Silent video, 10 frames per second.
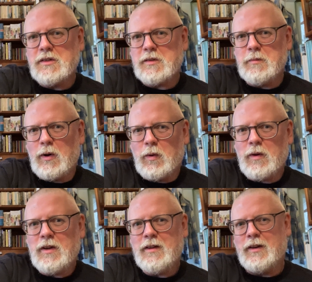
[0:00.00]

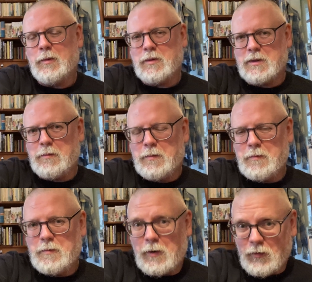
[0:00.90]
Smoke, and it was a
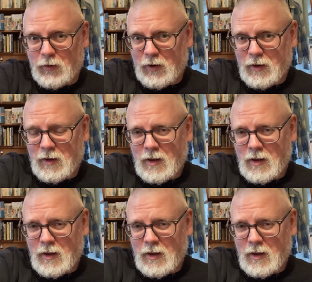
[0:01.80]
puffin.